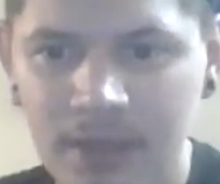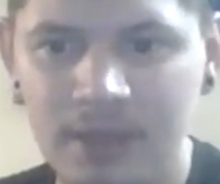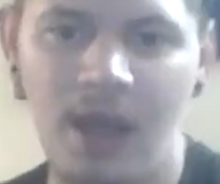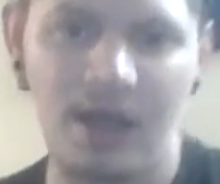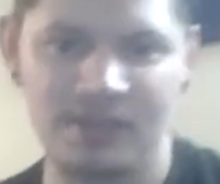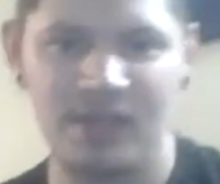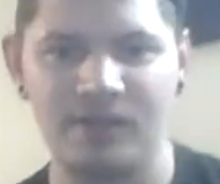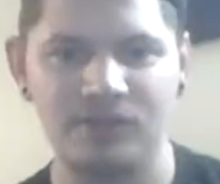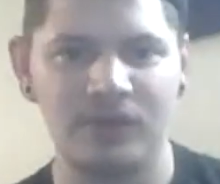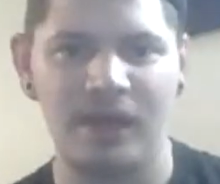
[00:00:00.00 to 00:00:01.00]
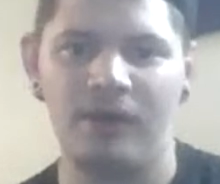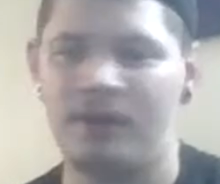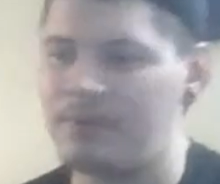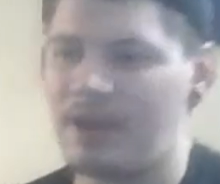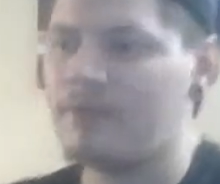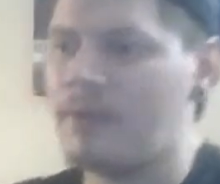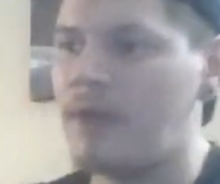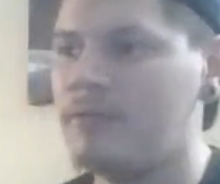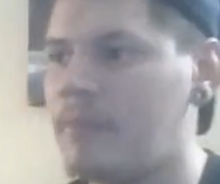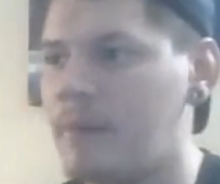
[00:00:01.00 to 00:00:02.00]
Costiasso County, but I
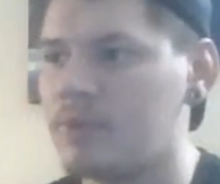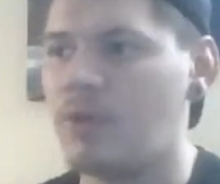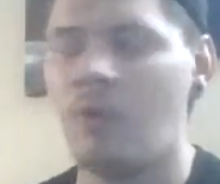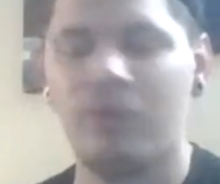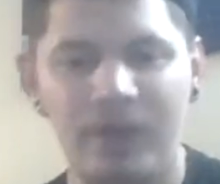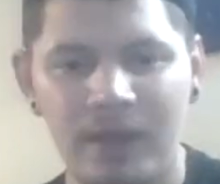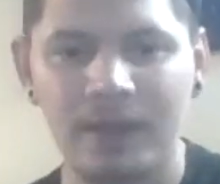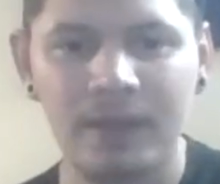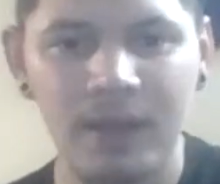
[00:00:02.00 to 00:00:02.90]
remember the whole thing.